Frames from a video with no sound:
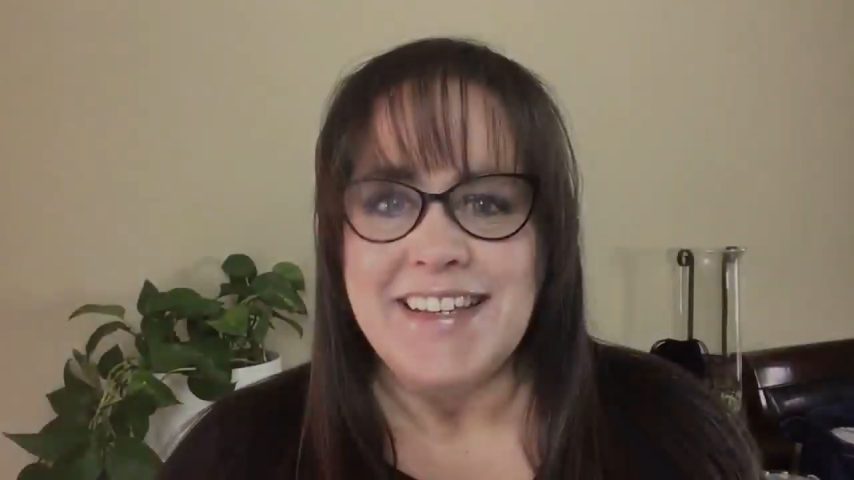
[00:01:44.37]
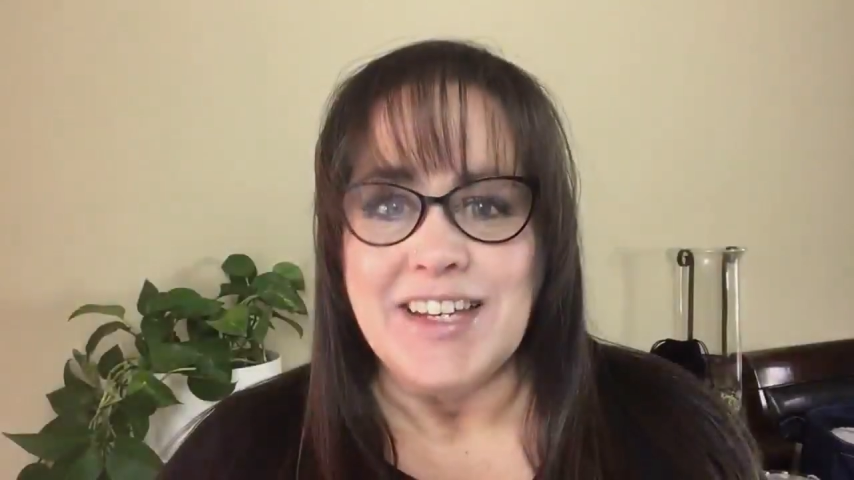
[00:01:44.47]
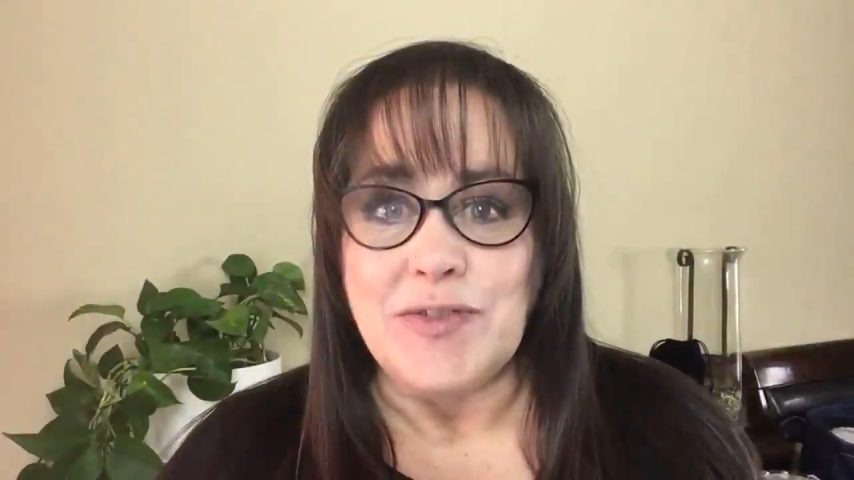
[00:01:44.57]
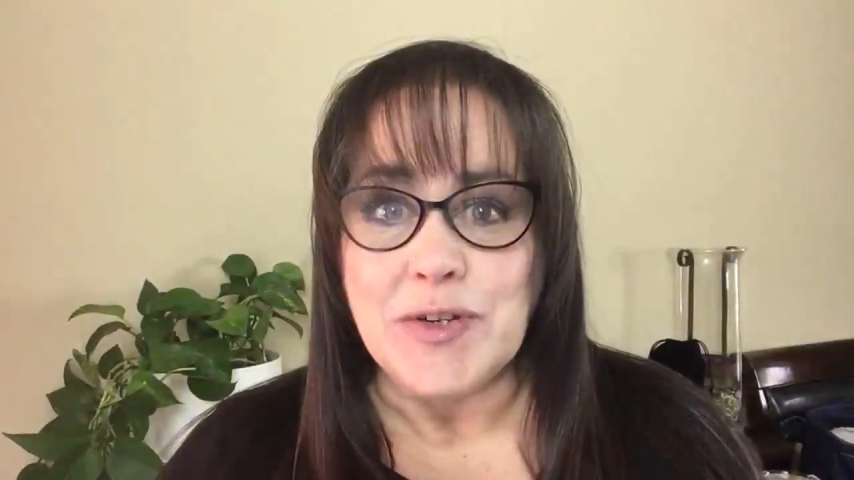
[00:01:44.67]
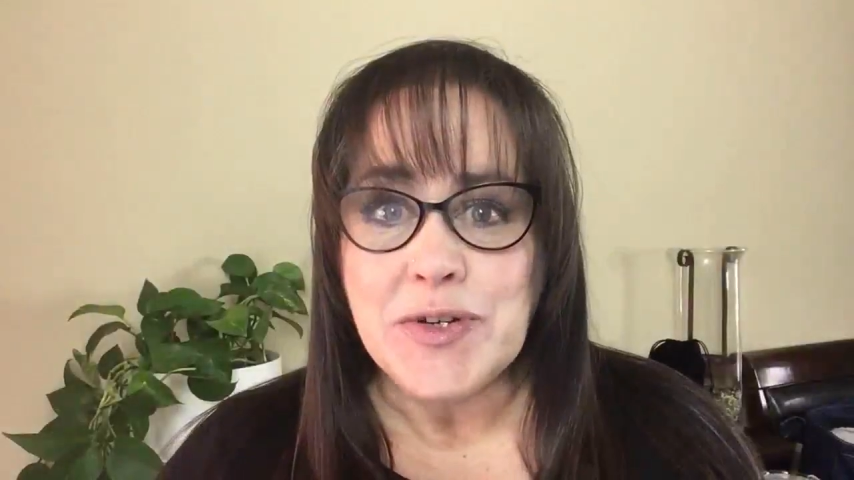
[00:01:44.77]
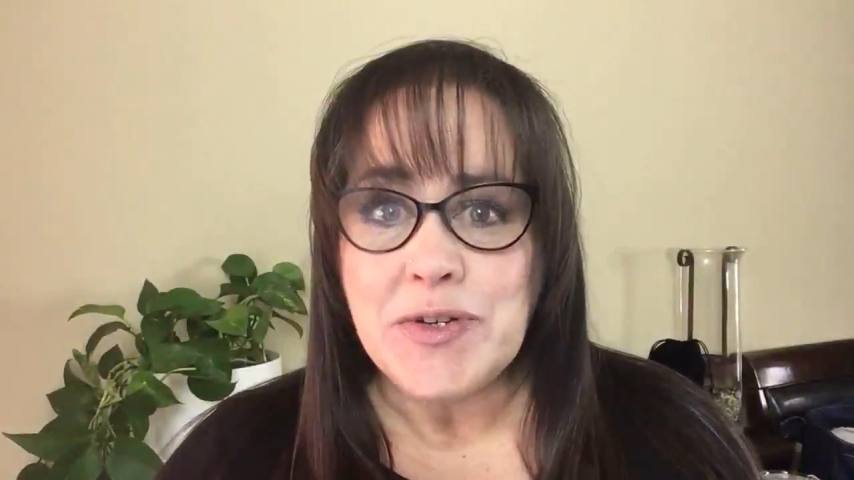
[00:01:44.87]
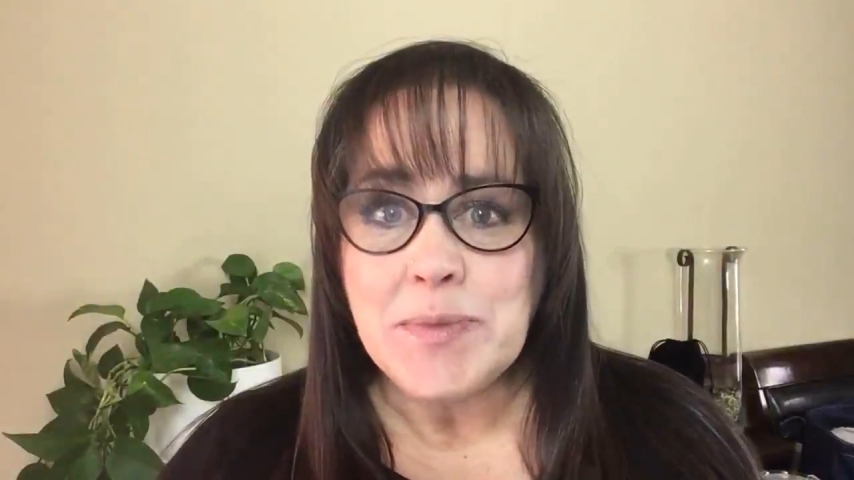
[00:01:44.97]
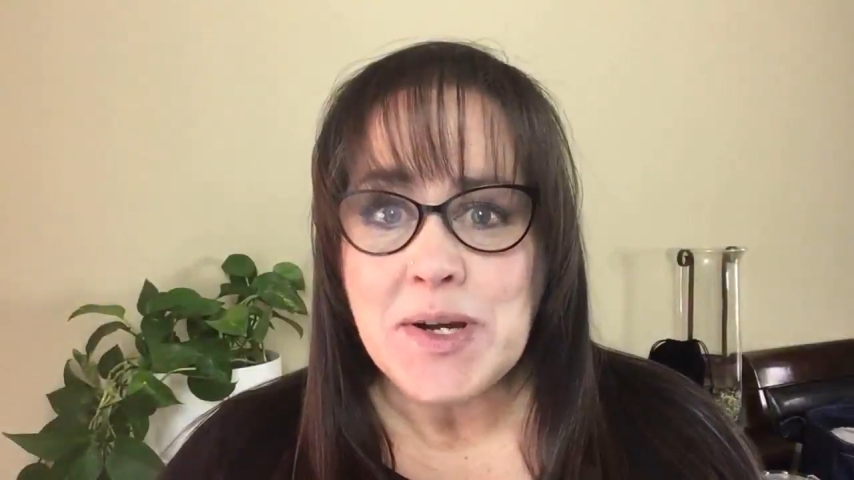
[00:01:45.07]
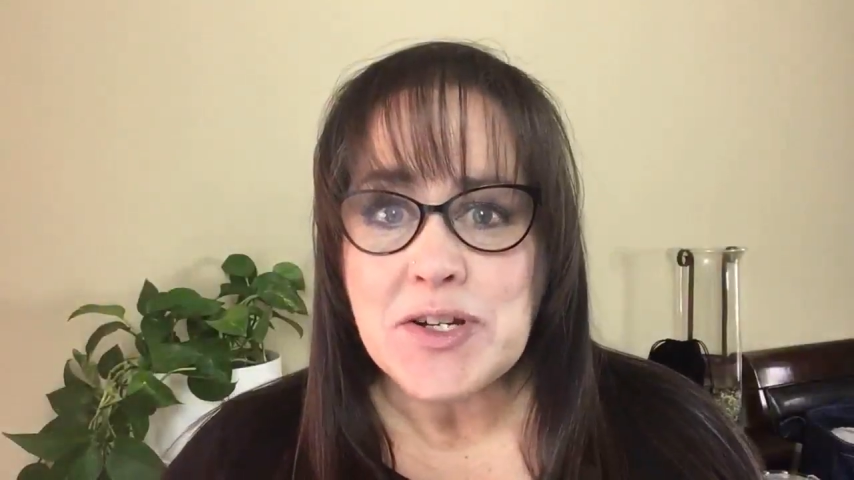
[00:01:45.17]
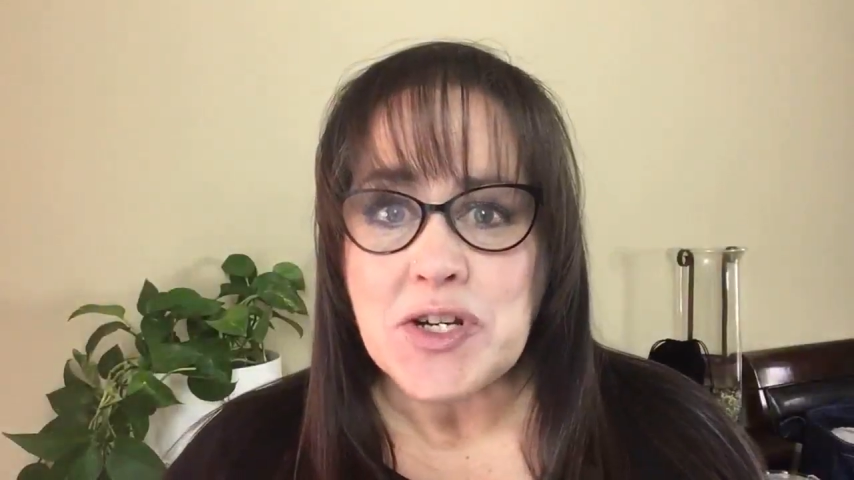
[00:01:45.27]
If you're new to
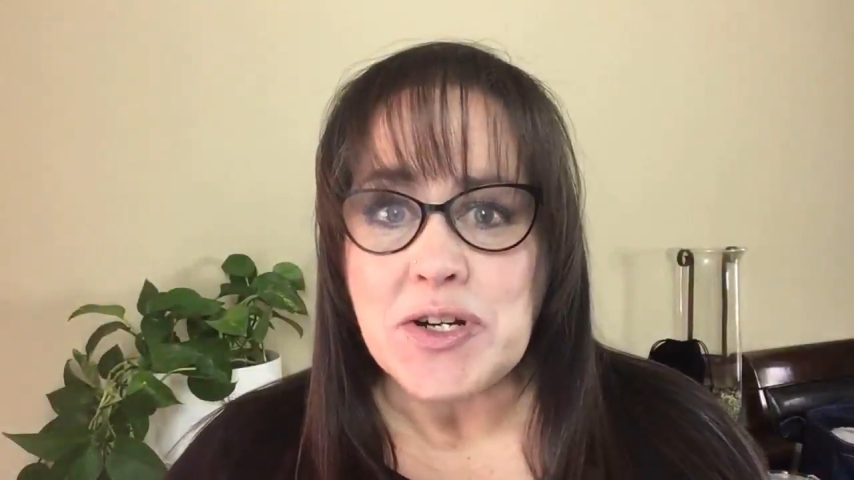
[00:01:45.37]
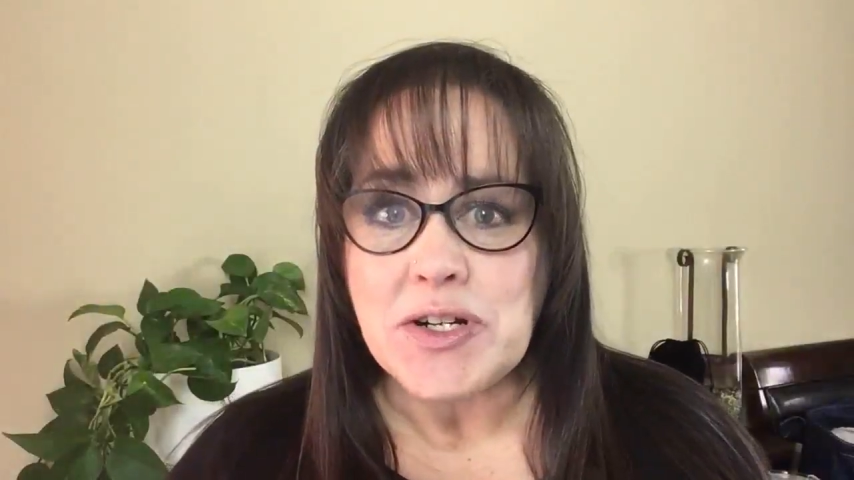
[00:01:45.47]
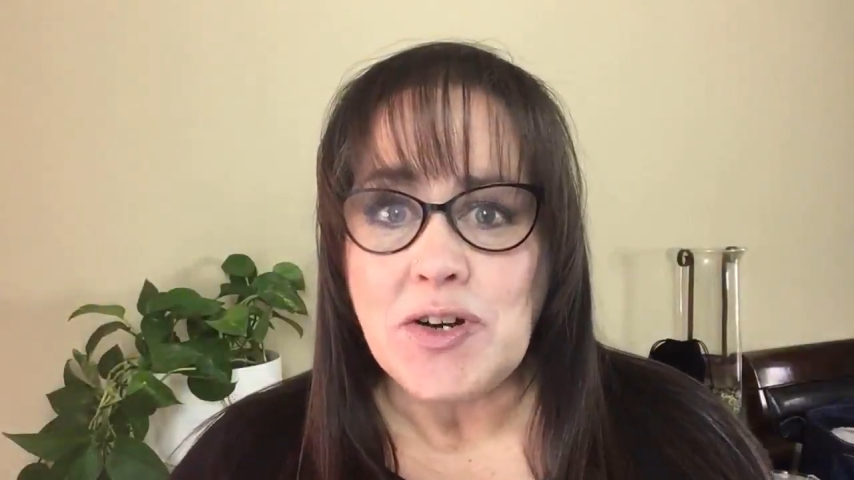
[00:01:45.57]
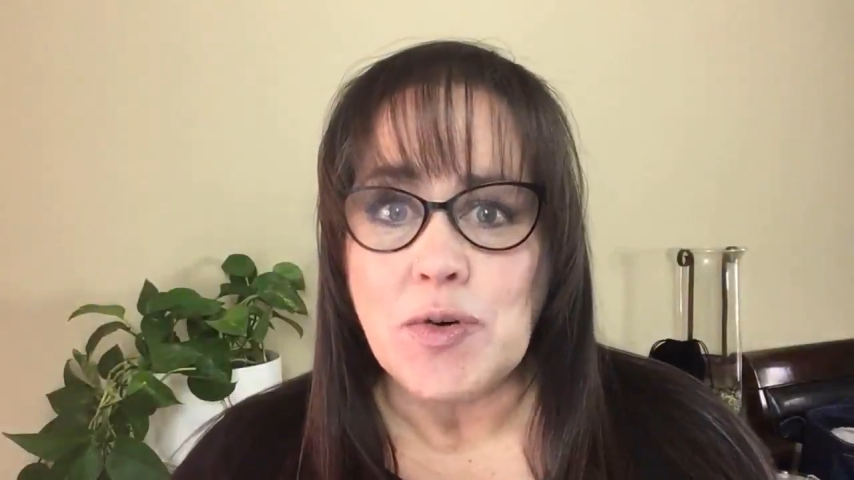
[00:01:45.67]
Mahjong,